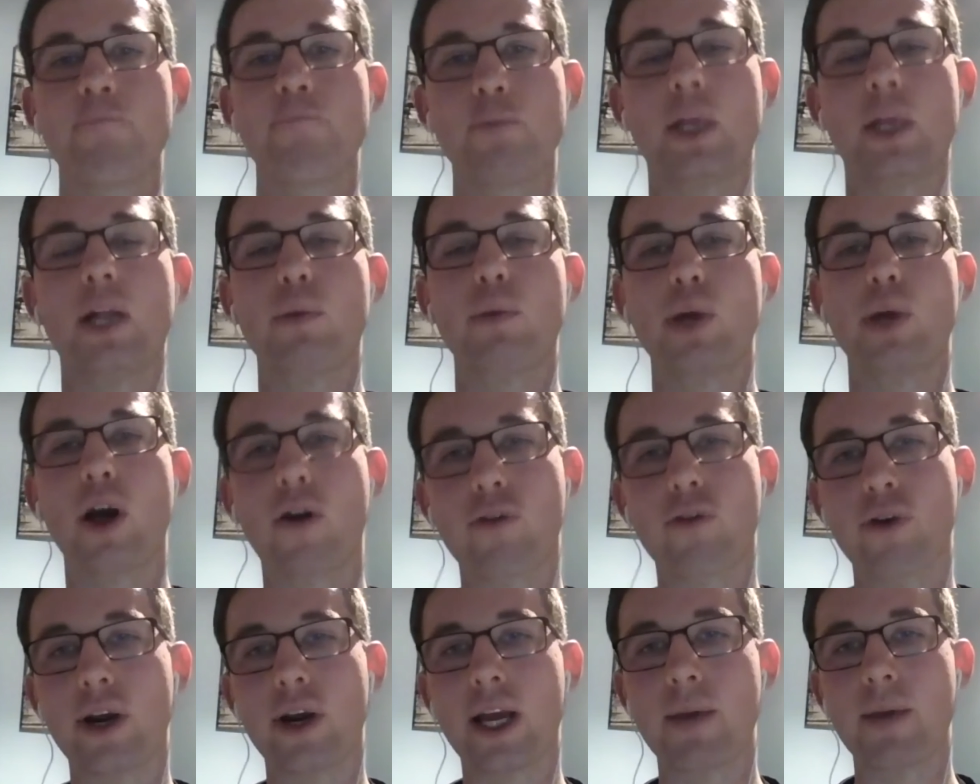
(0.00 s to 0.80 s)
they'll be
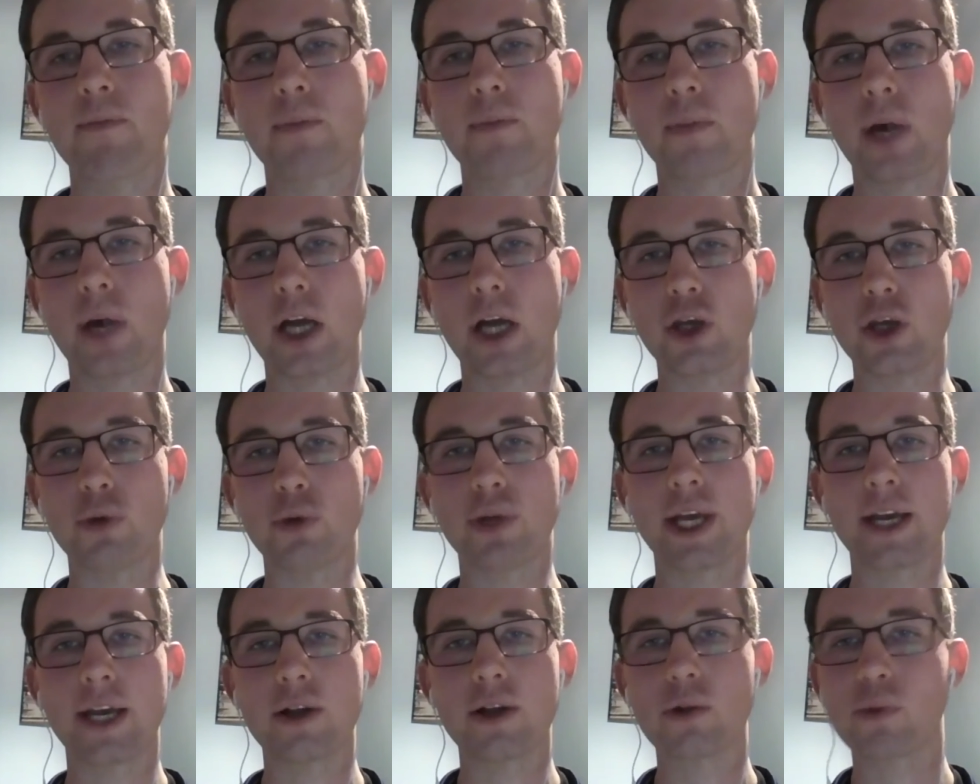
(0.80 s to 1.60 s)
offering him a new
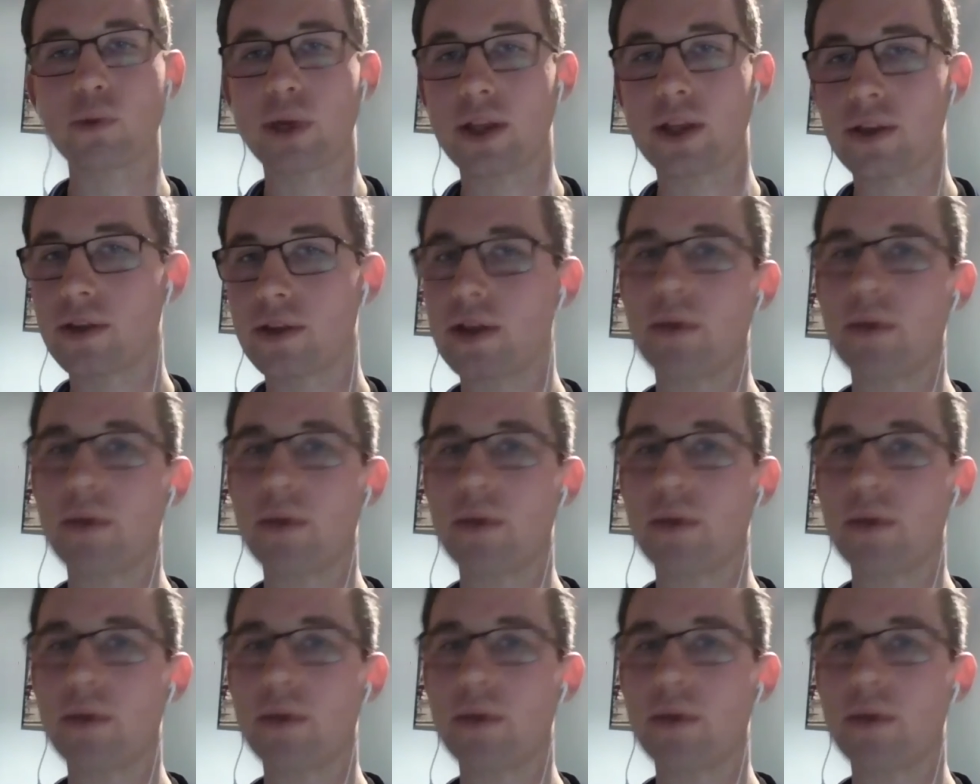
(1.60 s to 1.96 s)
deal with